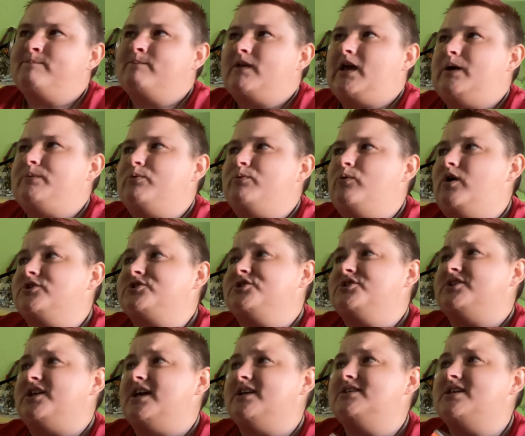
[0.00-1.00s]
Apple
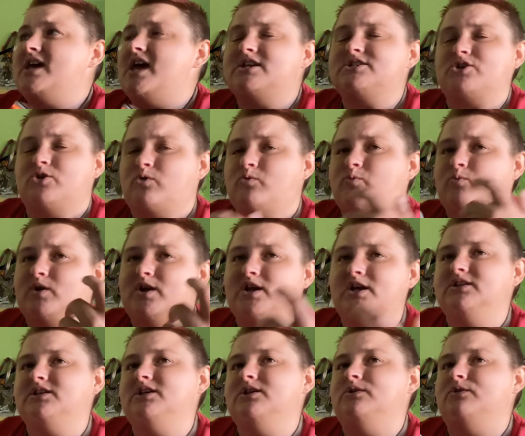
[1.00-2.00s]
Watches, it takes a
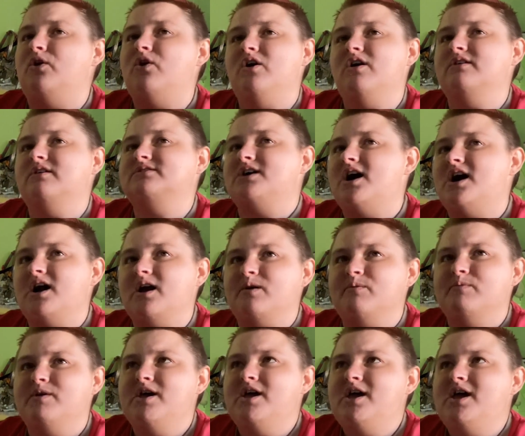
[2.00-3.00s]
really long
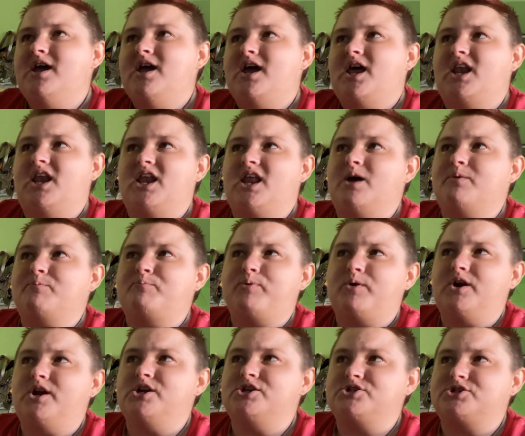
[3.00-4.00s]
time. And I'm
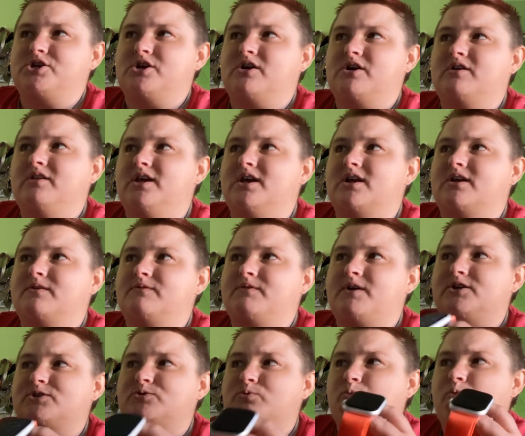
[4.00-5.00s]
pretty sure like
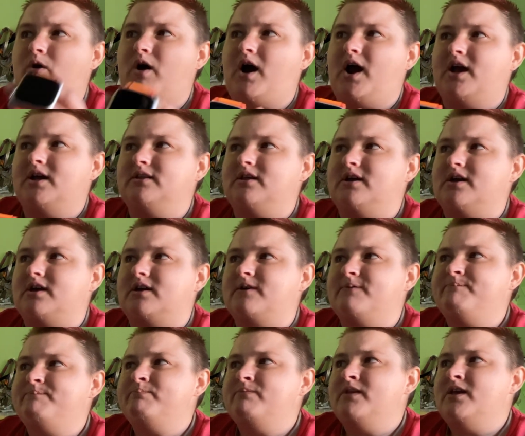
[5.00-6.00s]
that's why like,
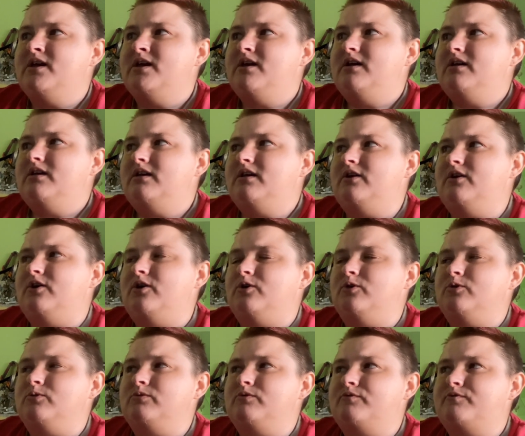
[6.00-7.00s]

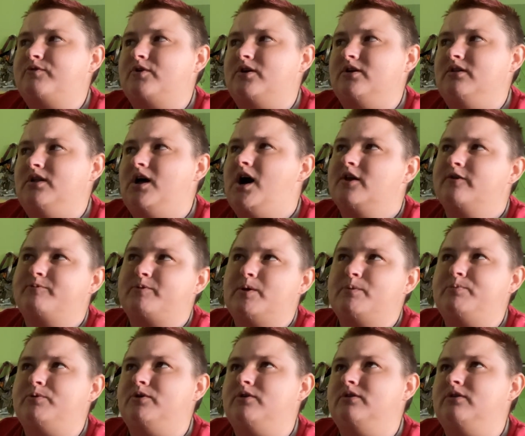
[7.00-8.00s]
for a lot of
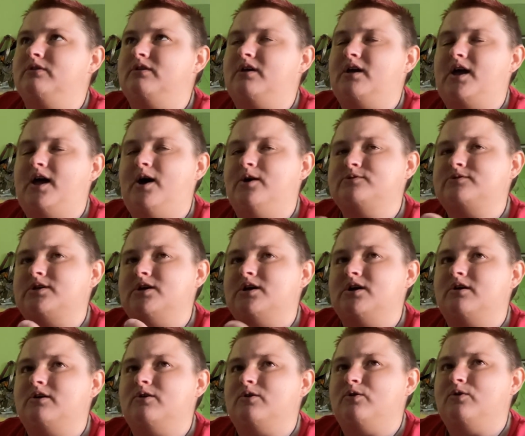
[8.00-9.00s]
people out
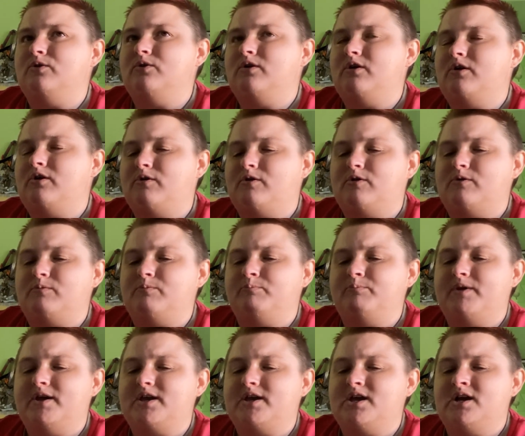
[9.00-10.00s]
there are
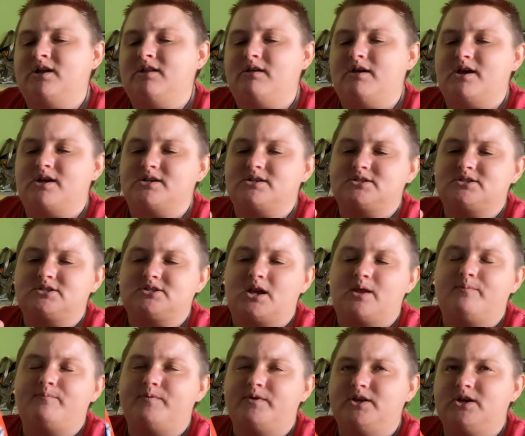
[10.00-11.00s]
making like
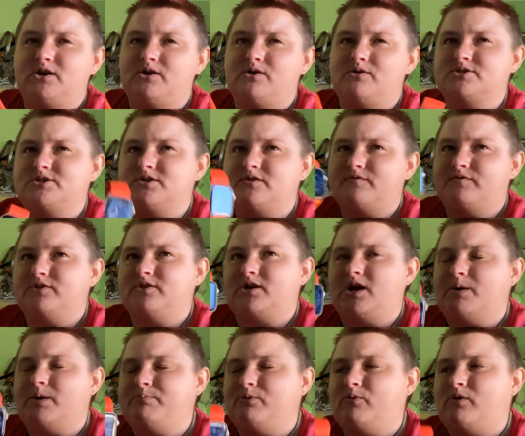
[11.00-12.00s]
setup videos for their
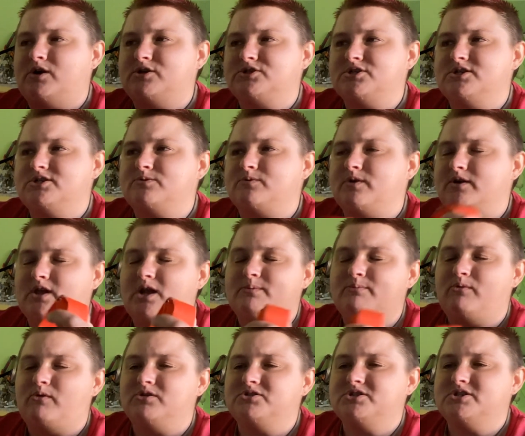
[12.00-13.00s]
Apple Watches, regular
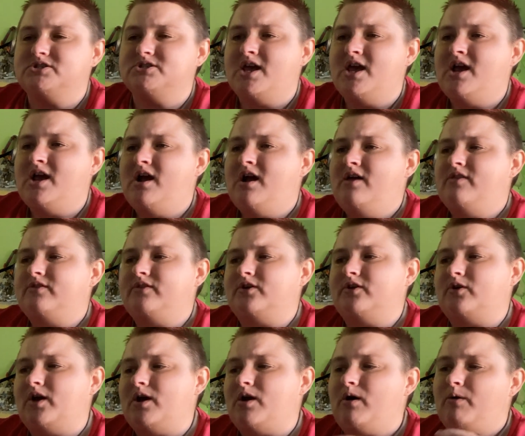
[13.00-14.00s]
Apple Watches. Like,
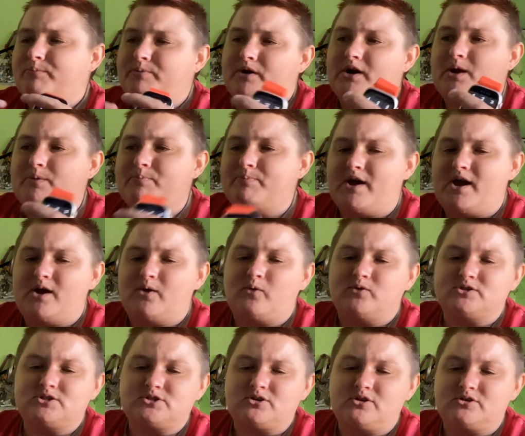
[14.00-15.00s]
okay, I'll be right back. Once
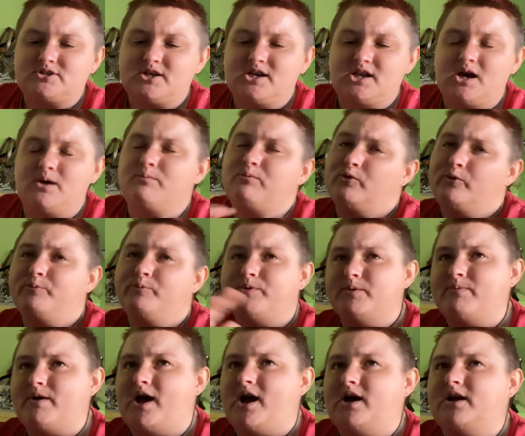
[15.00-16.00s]
it's all set up, we'll be
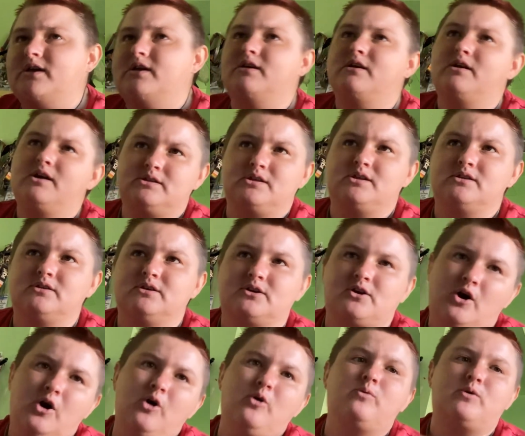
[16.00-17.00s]
back. And then like,
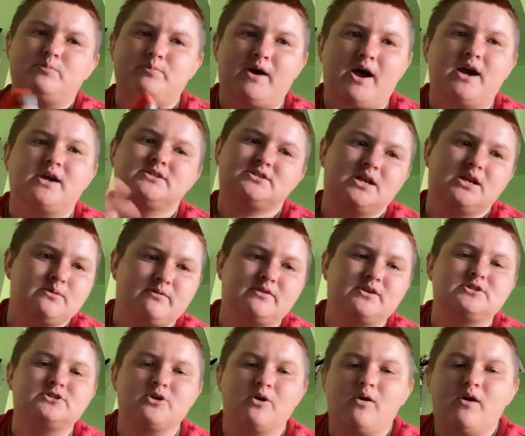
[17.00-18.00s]
oh, we're back, set up everything.
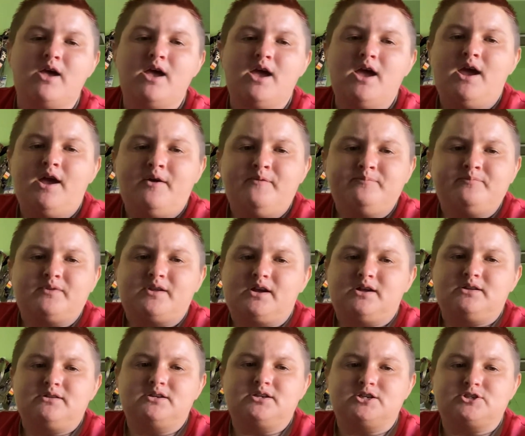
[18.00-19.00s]
So
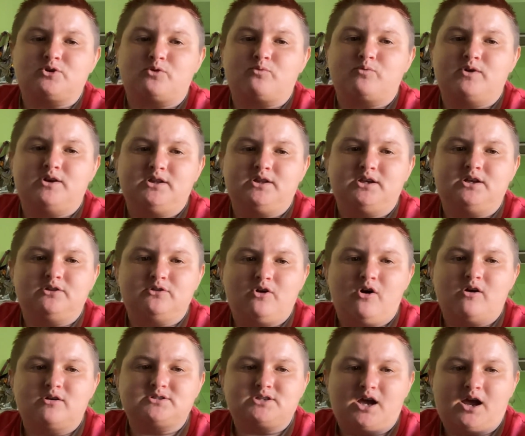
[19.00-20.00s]
it takes a really
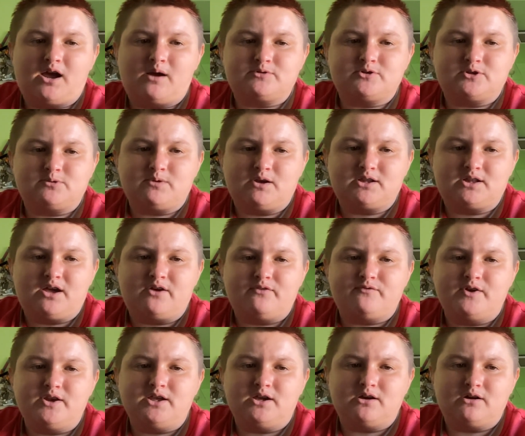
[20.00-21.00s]
long time. Because I was making that
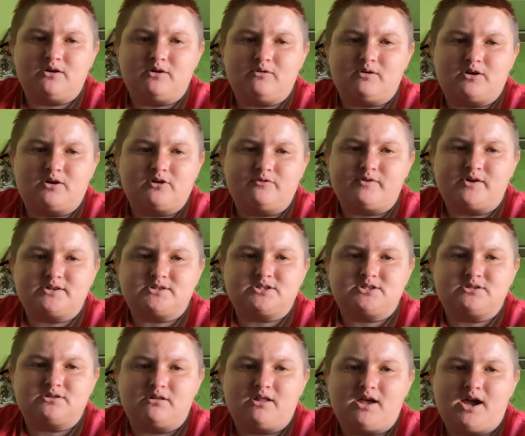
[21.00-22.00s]
video. I don't know if I
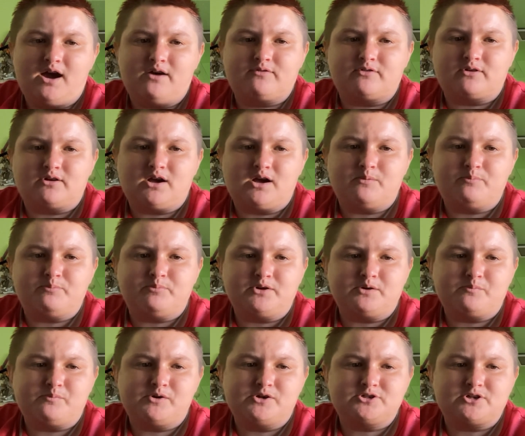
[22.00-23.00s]
still have it or not, but I'm
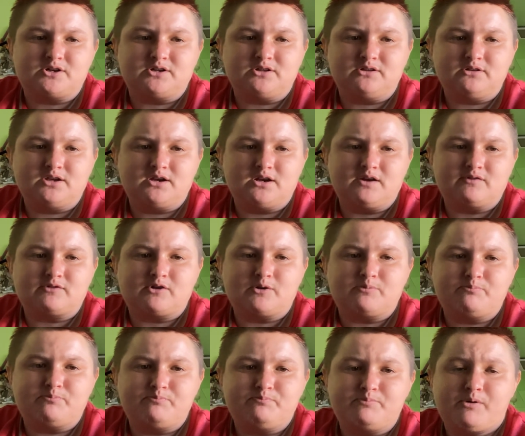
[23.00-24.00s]
pretty sure I deleted it after
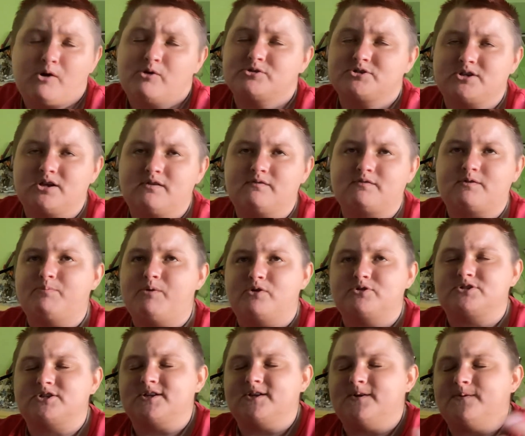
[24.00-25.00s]

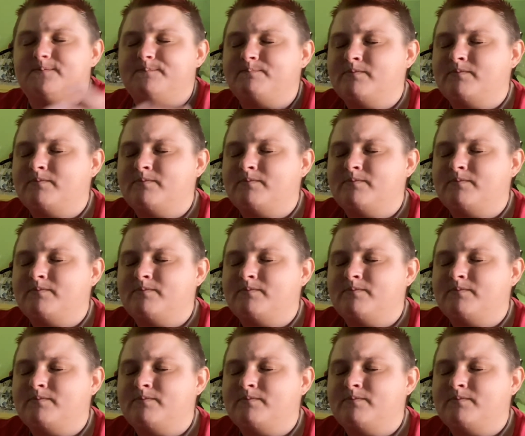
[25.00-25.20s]
posting it.